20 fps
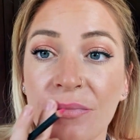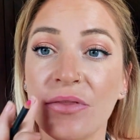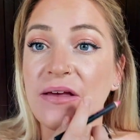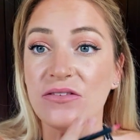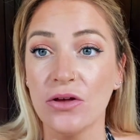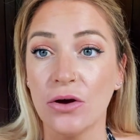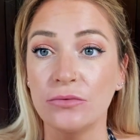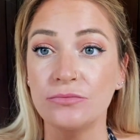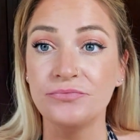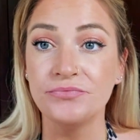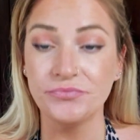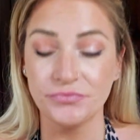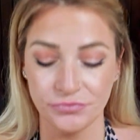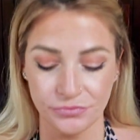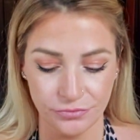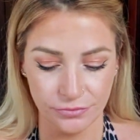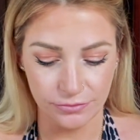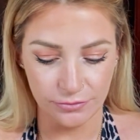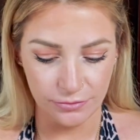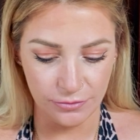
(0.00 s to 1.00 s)
So,
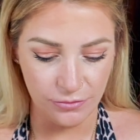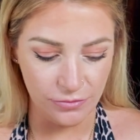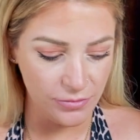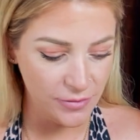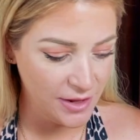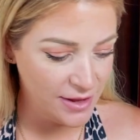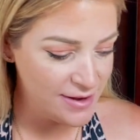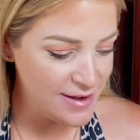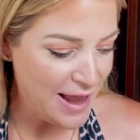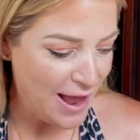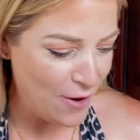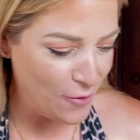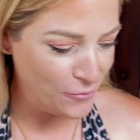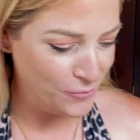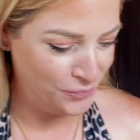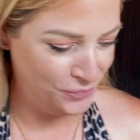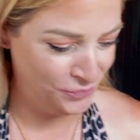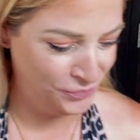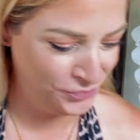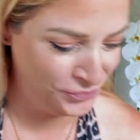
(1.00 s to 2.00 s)
now,
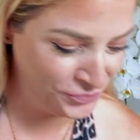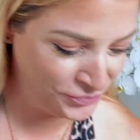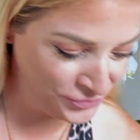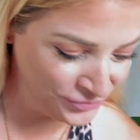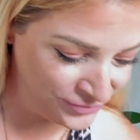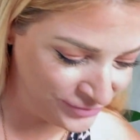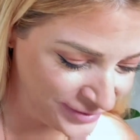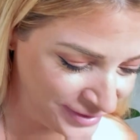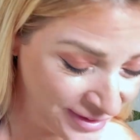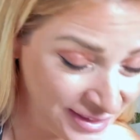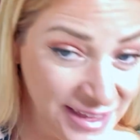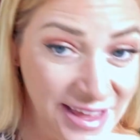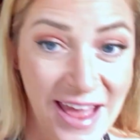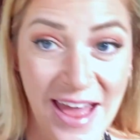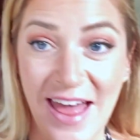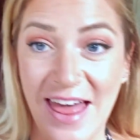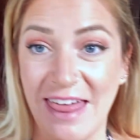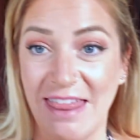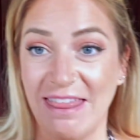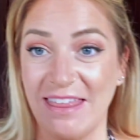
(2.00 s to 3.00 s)

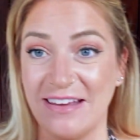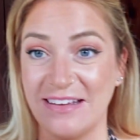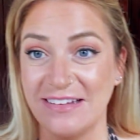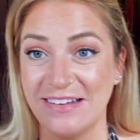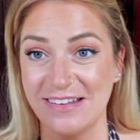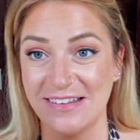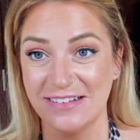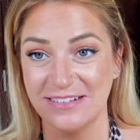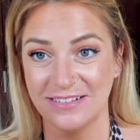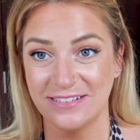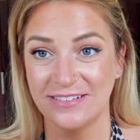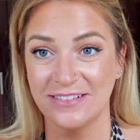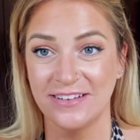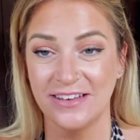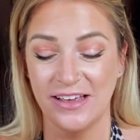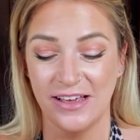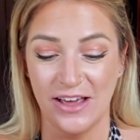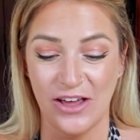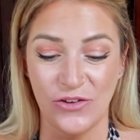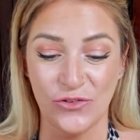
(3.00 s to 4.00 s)
this
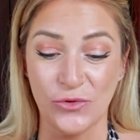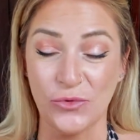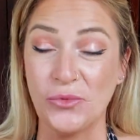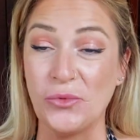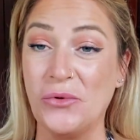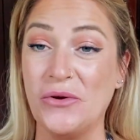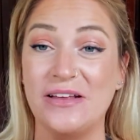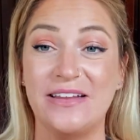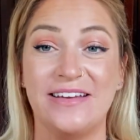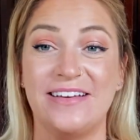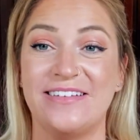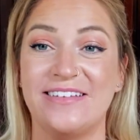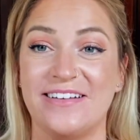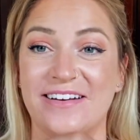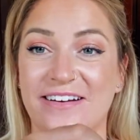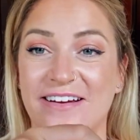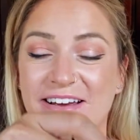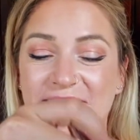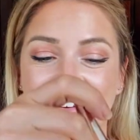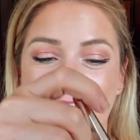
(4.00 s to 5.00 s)
is really
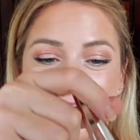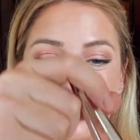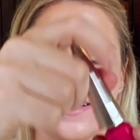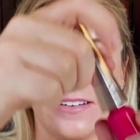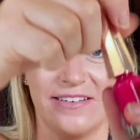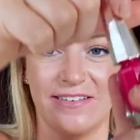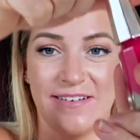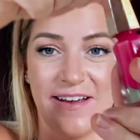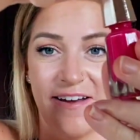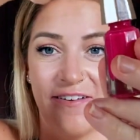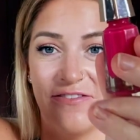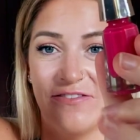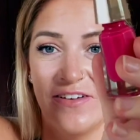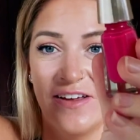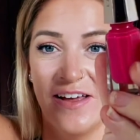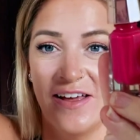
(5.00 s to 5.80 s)
serious, this stuff.